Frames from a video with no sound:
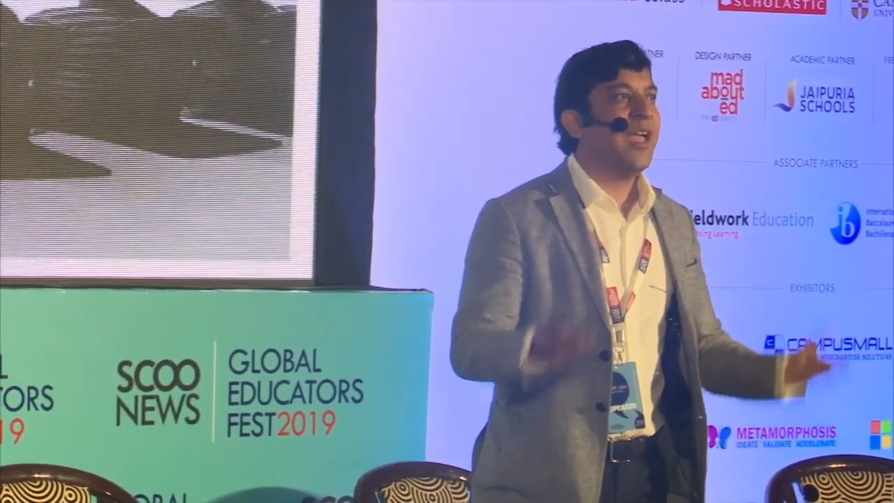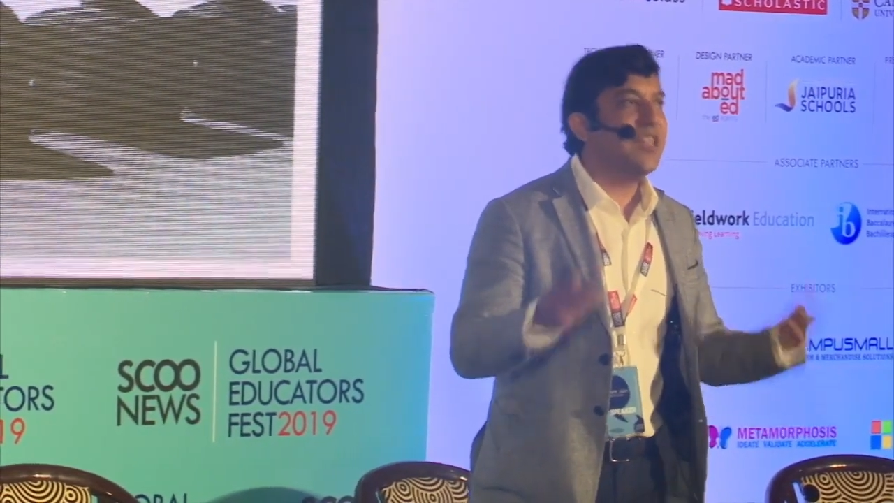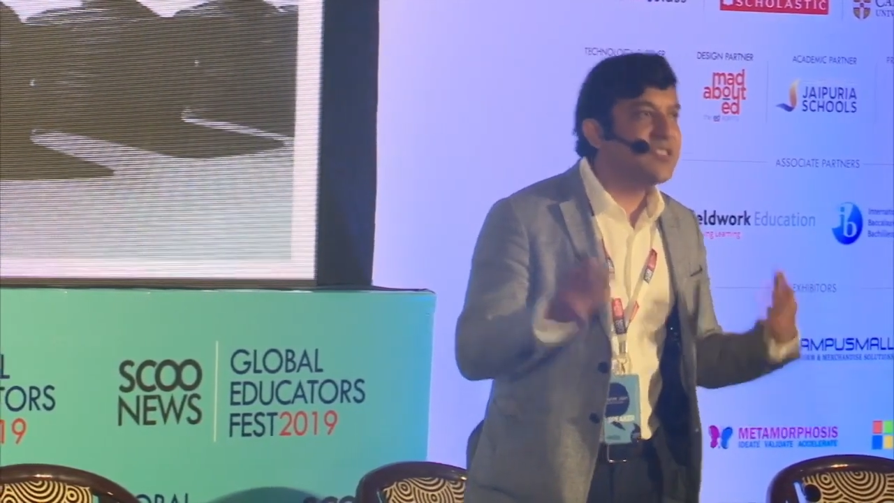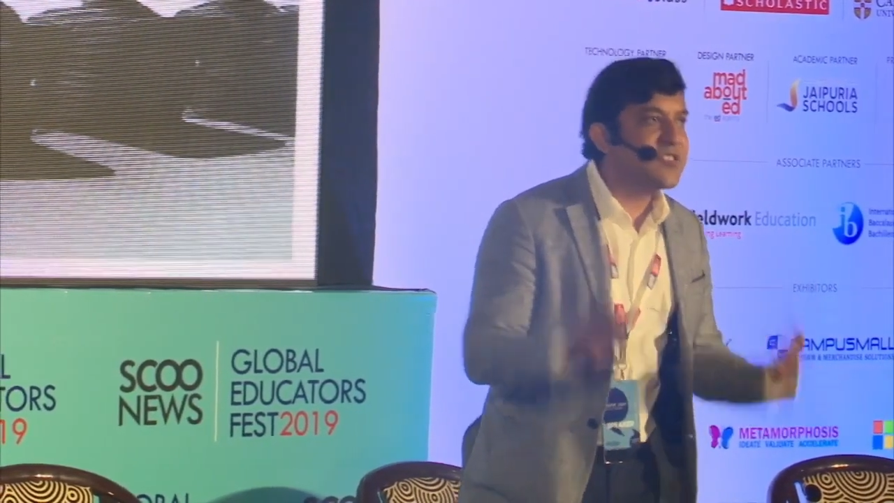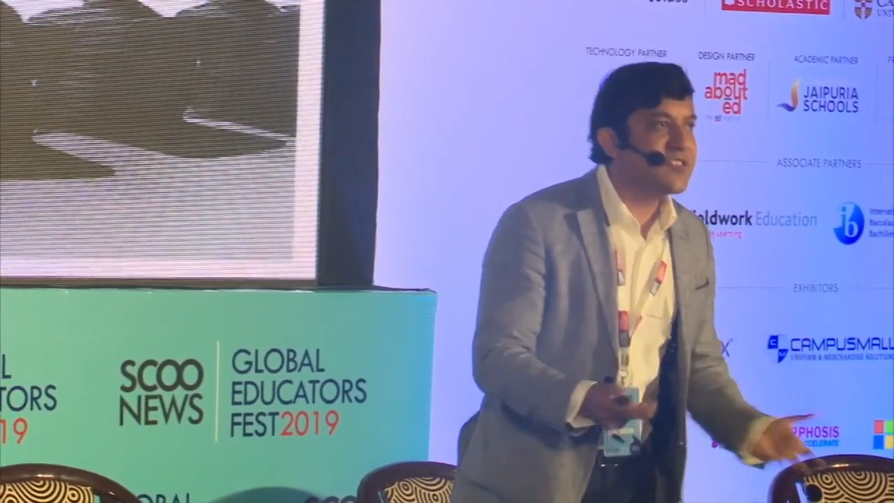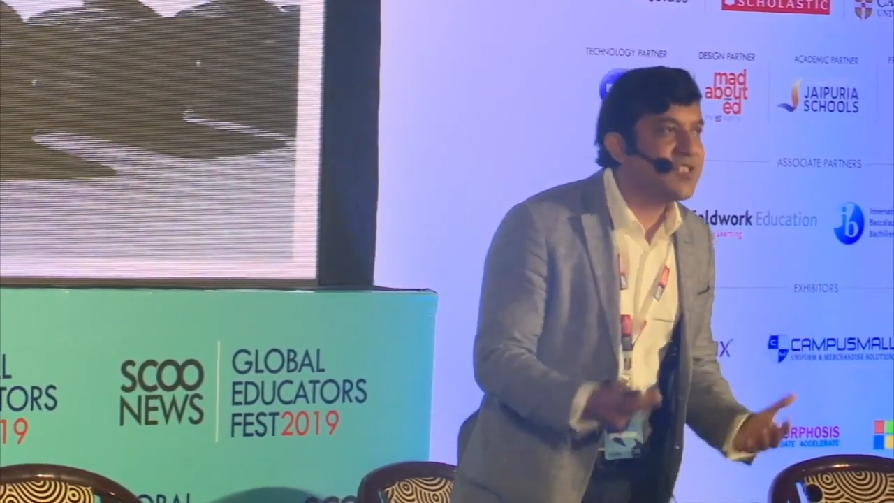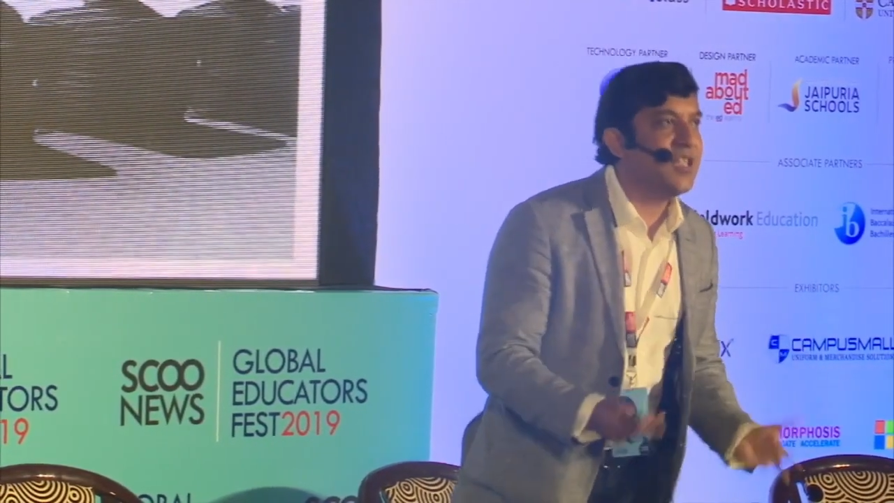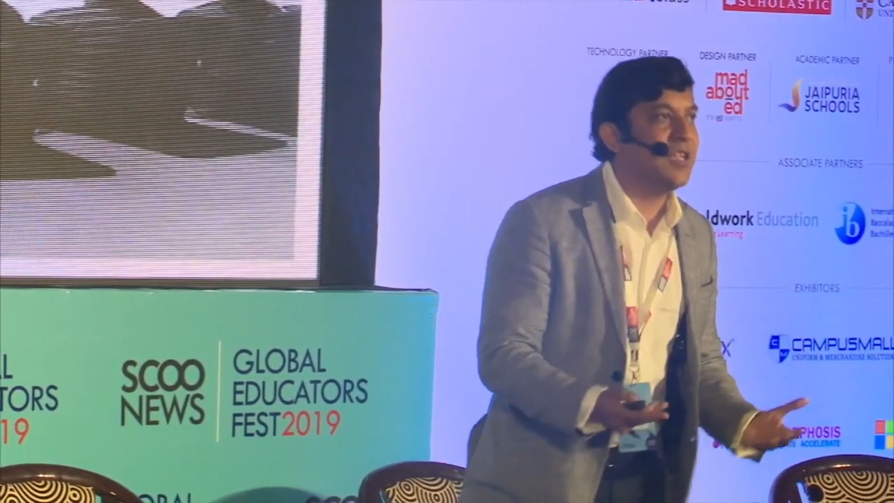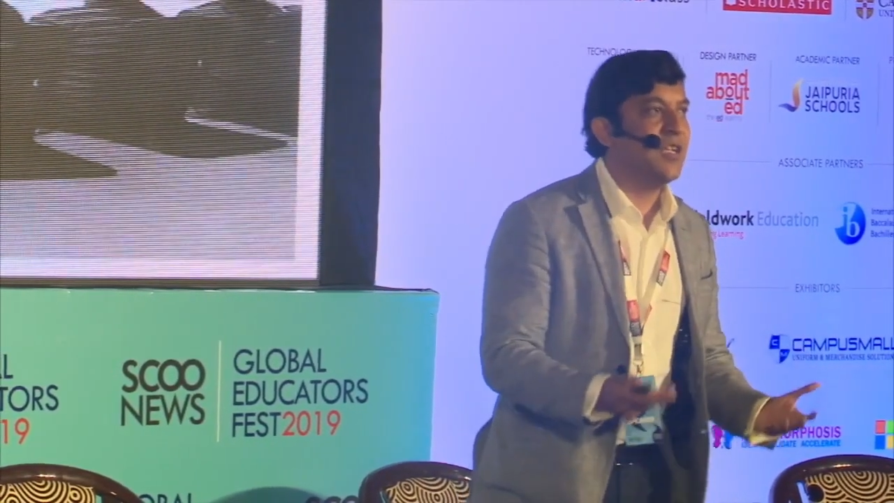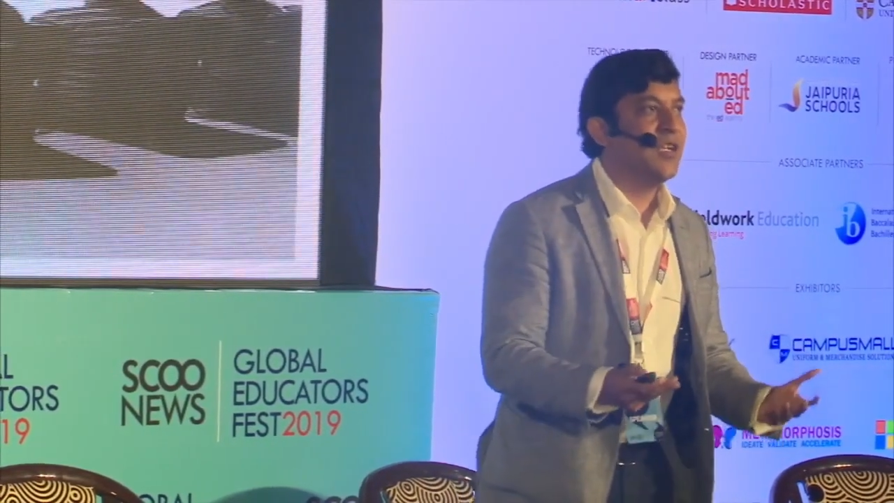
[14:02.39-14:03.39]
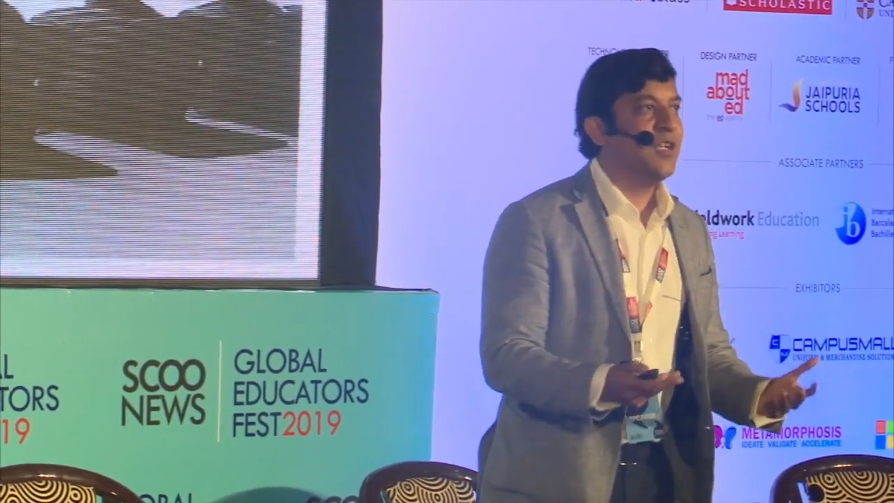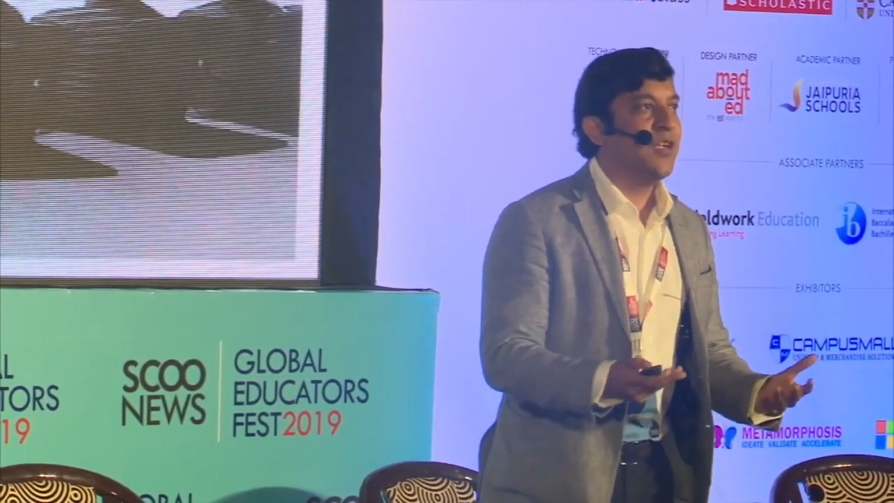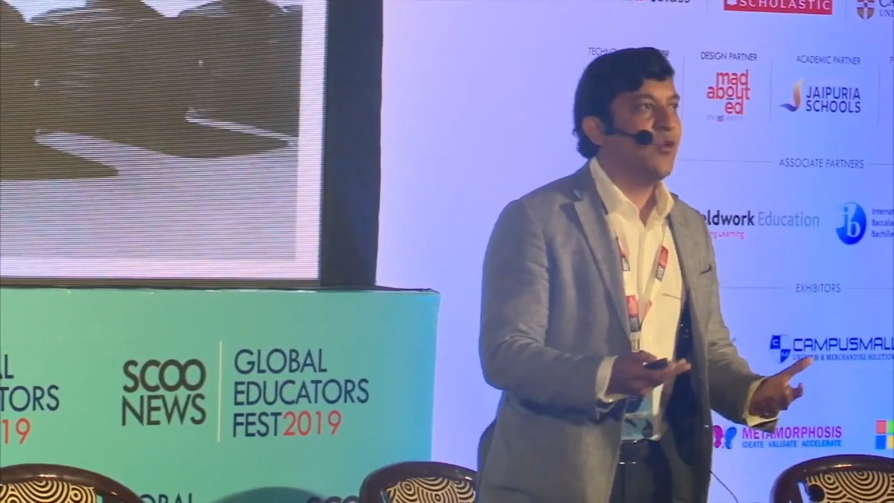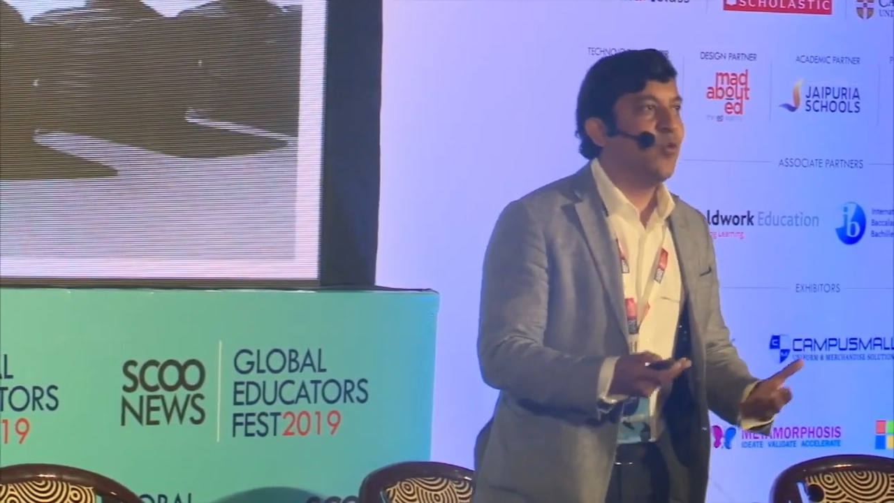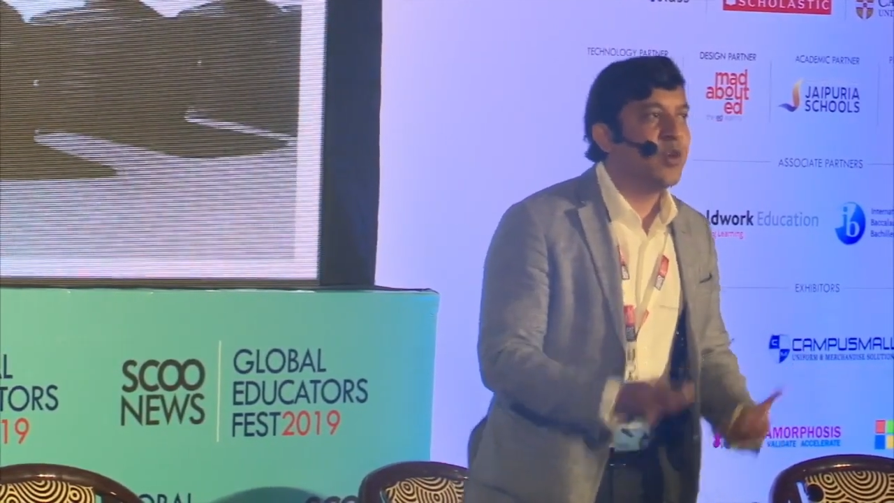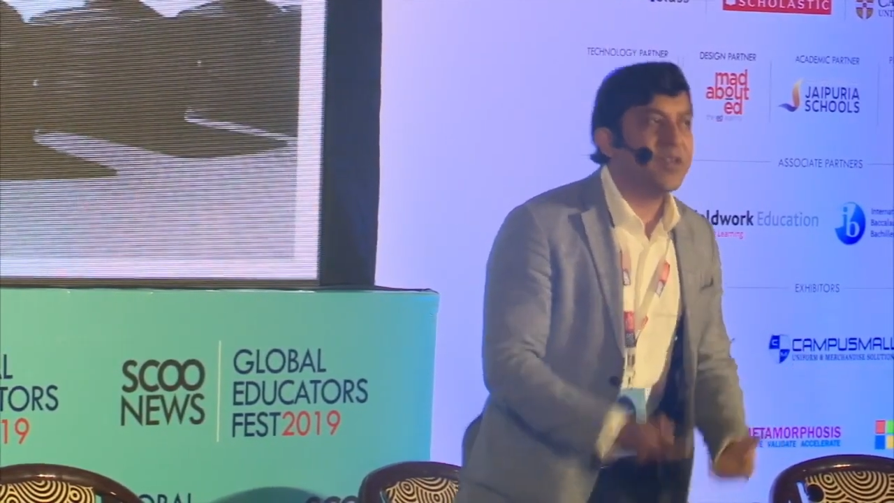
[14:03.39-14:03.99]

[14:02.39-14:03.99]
and see what